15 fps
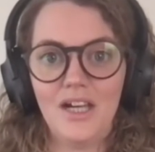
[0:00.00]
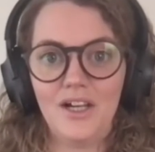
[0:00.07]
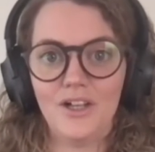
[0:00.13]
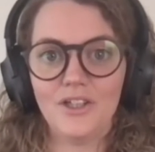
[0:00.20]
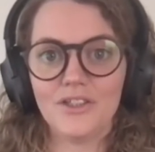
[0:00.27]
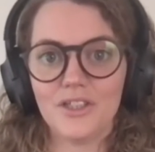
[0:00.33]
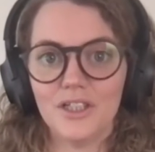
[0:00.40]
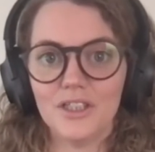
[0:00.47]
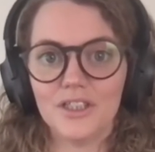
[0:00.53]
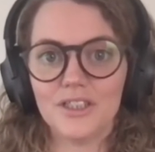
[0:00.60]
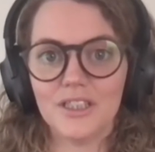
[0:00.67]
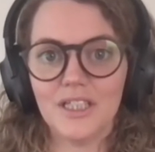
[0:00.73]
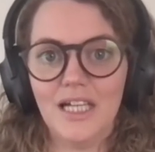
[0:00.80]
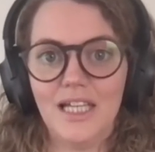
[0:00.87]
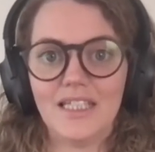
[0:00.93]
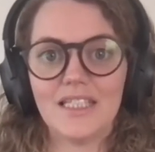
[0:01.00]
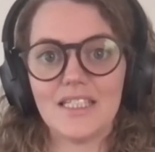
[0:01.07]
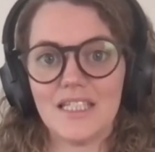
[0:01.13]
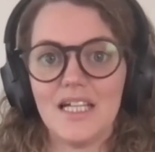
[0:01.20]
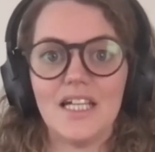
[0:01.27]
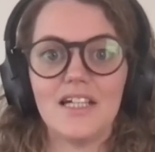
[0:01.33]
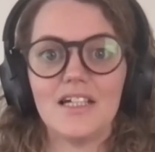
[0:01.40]
and not on like
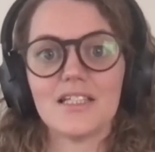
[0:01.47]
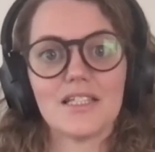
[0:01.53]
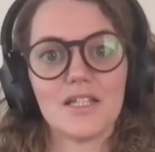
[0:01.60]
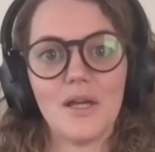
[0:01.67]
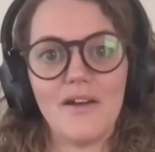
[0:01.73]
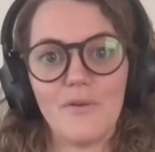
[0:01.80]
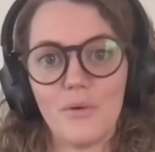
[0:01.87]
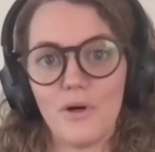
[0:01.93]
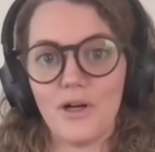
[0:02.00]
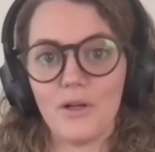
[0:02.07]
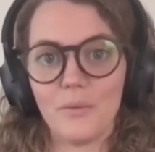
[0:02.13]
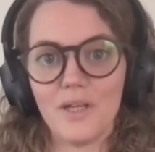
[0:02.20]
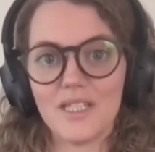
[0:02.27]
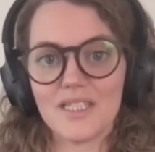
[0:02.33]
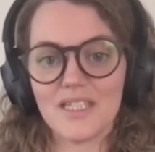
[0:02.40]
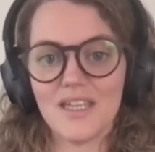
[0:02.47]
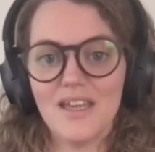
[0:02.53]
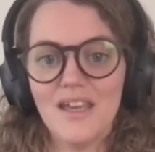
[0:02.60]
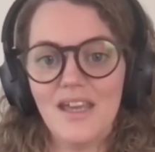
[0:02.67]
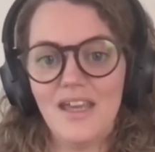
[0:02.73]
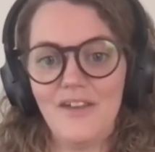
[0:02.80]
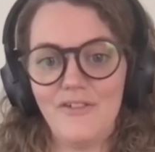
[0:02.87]
the titles you have worked with.
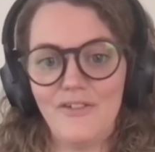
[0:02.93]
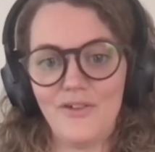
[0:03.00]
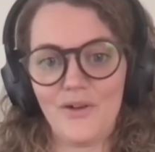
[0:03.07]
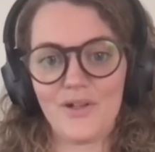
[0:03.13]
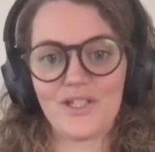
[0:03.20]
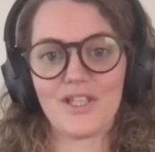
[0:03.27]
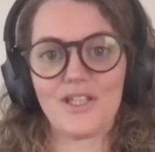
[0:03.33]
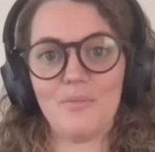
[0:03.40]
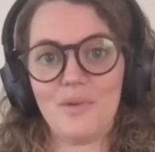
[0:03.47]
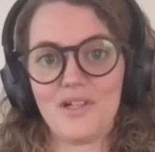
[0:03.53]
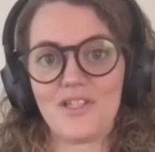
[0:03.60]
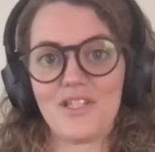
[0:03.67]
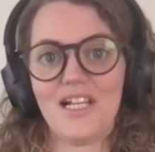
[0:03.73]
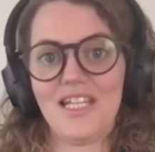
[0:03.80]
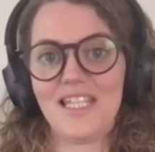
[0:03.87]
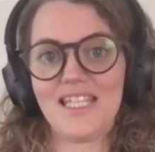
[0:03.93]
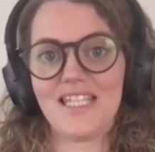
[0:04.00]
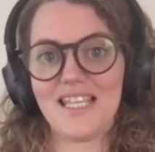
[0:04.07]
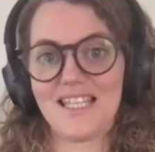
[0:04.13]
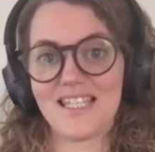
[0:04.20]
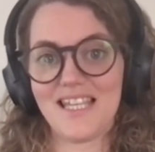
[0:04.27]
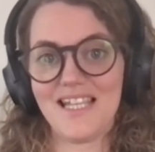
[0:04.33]
If you focus on the
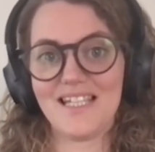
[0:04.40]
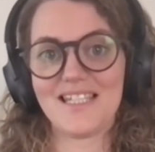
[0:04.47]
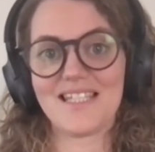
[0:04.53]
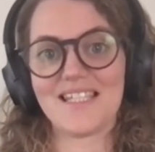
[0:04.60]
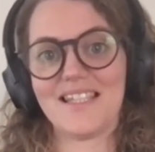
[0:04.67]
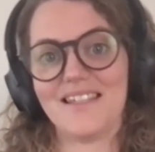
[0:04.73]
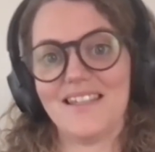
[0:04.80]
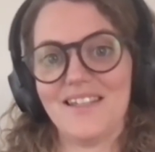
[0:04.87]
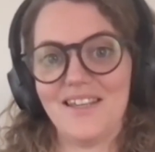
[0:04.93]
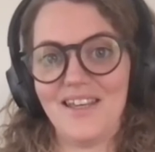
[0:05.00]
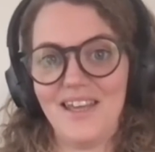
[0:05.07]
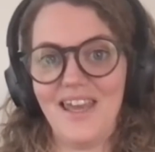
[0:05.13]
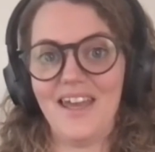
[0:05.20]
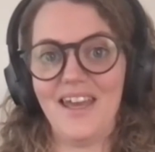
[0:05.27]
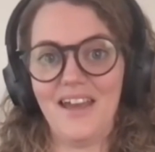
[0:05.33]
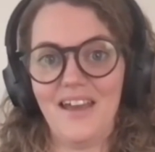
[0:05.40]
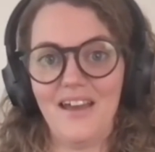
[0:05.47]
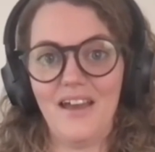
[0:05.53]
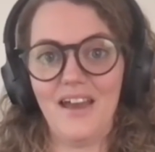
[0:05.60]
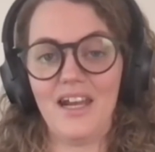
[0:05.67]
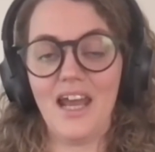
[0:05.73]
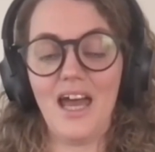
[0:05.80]
personalities and skills
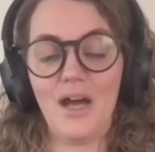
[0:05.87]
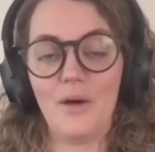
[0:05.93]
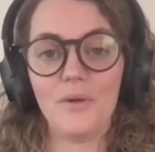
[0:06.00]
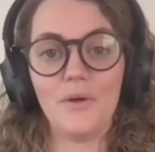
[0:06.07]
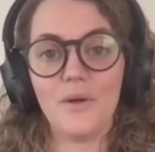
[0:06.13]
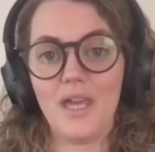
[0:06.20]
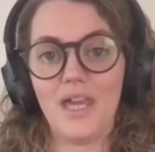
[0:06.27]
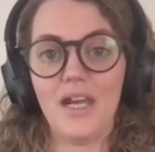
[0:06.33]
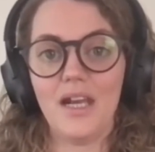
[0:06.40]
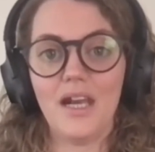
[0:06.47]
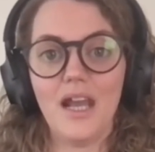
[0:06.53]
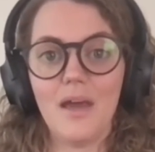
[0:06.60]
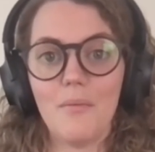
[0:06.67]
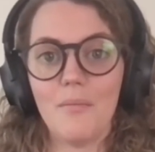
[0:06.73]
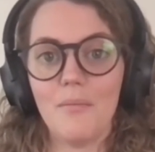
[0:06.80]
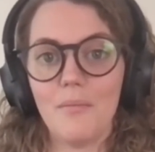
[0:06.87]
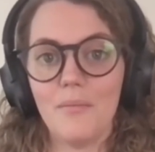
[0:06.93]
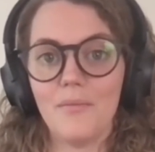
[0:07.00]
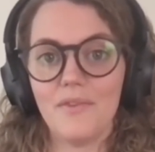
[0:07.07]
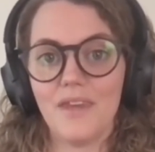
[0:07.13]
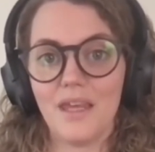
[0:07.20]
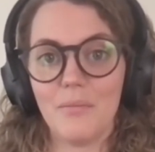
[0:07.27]
and how you can
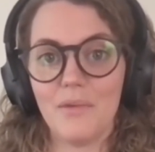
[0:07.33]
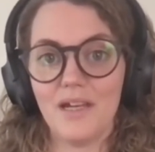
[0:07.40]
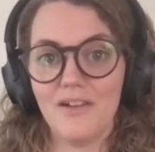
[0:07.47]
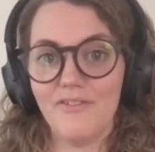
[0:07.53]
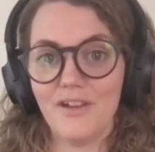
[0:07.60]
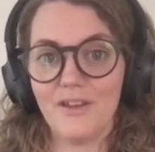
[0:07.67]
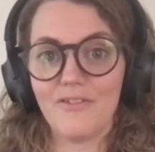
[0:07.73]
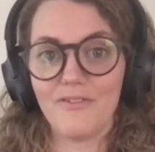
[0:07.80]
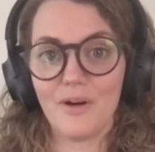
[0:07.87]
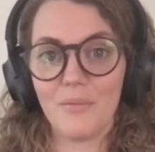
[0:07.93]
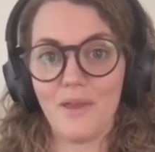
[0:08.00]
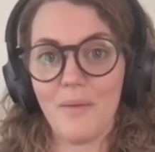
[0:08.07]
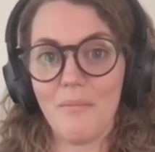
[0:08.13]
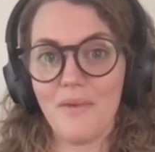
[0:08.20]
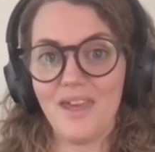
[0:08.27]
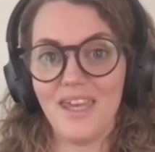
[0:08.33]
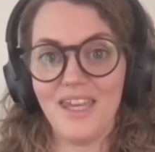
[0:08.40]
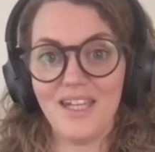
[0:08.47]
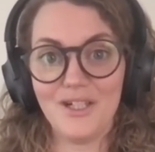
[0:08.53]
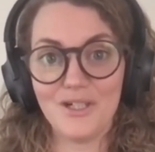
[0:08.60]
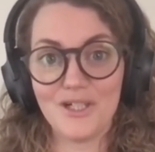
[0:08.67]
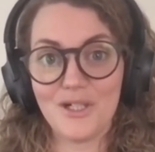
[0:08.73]
take benefit from them
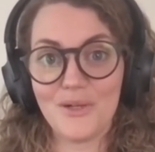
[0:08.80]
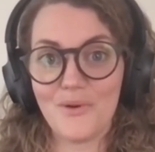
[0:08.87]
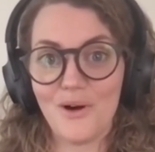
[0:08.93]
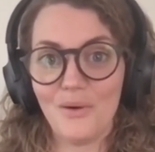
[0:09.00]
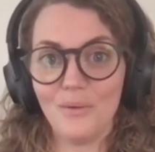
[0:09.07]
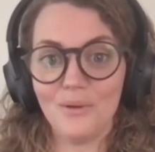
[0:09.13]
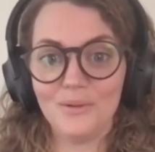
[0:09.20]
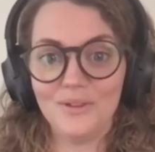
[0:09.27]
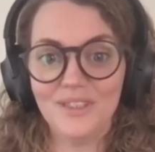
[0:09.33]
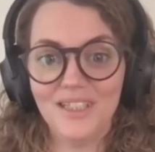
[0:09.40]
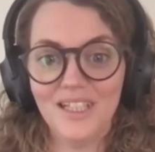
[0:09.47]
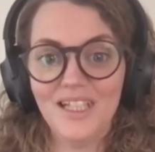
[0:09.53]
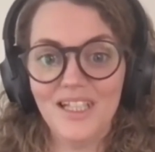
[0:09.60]
in your new role.